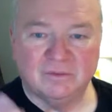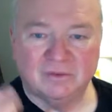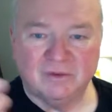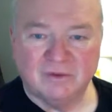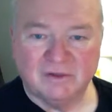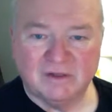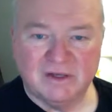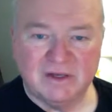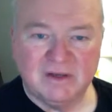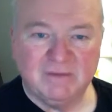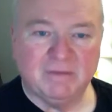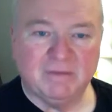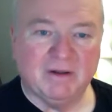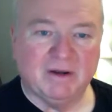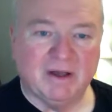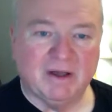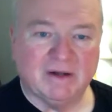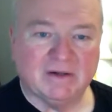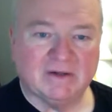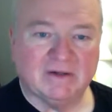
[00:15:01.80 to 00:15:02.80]
keep
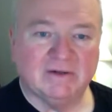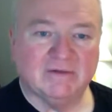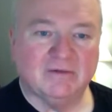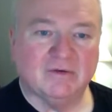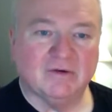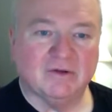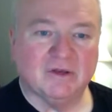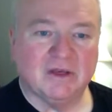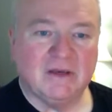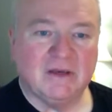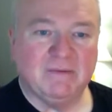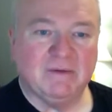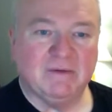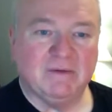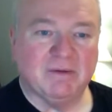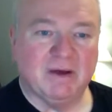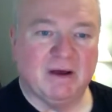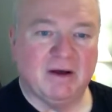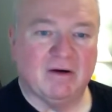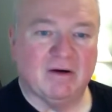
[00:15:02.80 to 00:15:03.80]
elected or to keep in
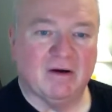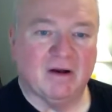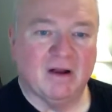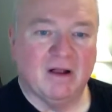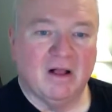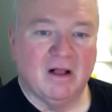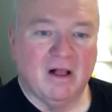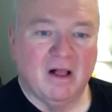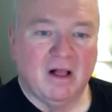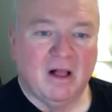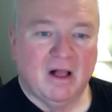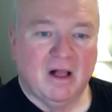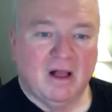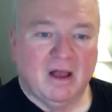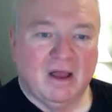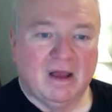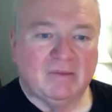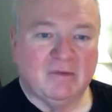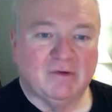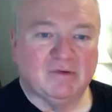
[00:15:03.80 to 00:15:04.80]
power.
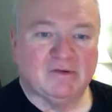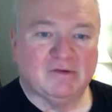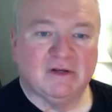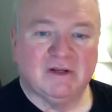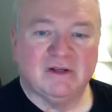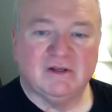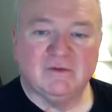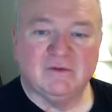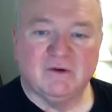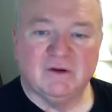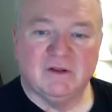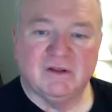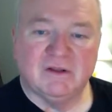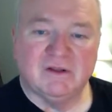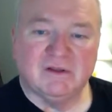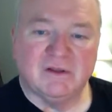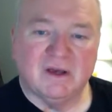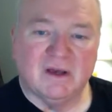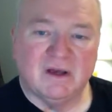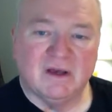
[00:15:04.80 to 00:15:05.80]
And Mussolini is one of
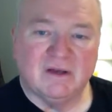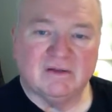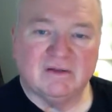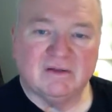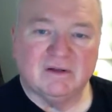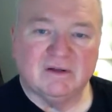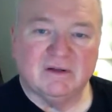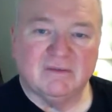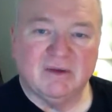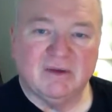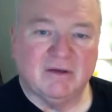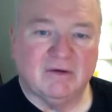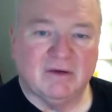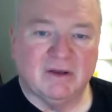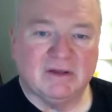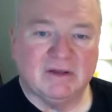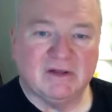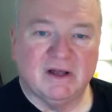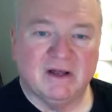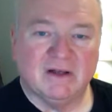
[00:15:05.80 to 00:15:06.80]
these guys. And by the
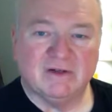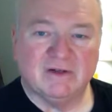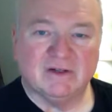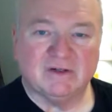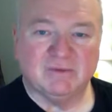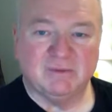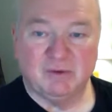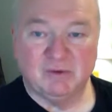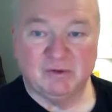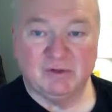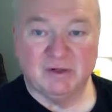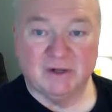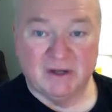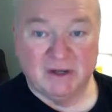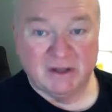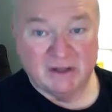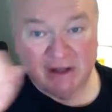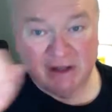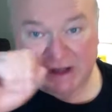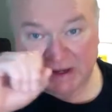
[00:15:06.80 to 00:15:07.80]
way, it's not just
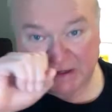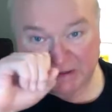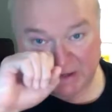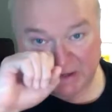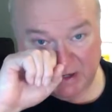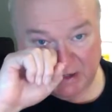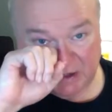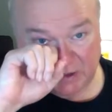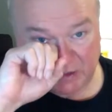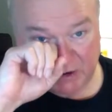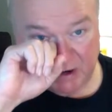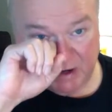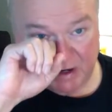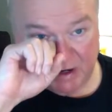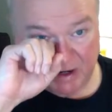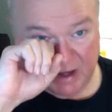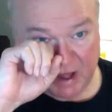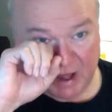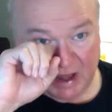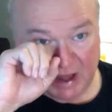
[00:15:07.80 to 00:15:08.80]
Mussolini that has that trait.
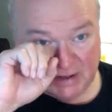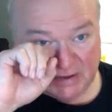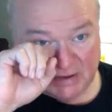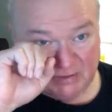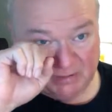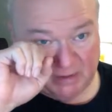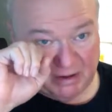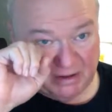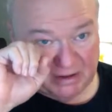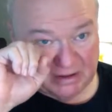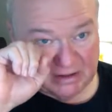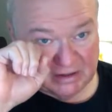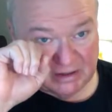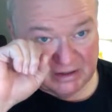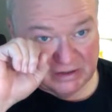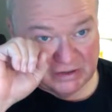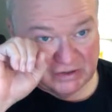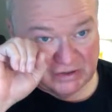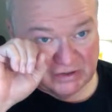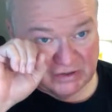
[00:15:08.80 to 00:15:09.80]
Lots of
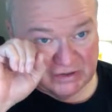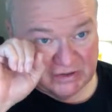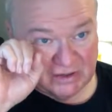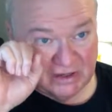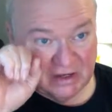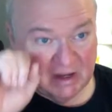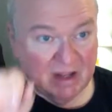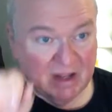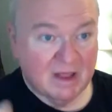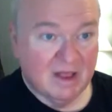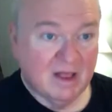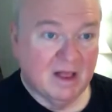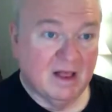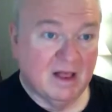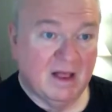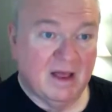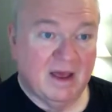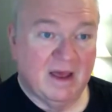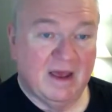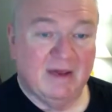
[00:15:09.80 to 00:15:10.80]
politicians
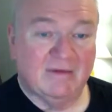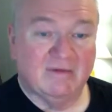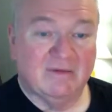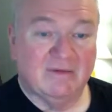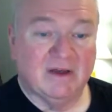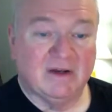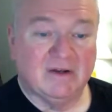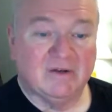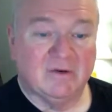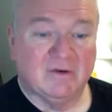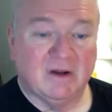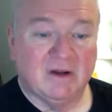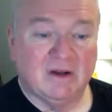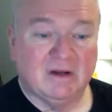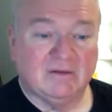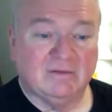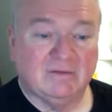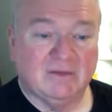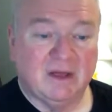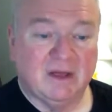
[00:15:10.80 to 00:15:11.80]
have that trait.
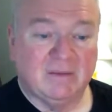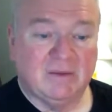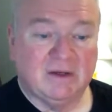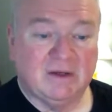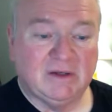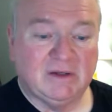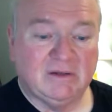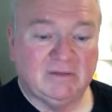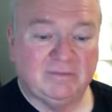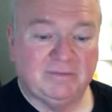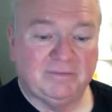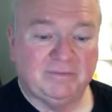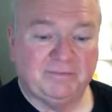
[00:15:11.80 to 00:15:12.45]
I mean, to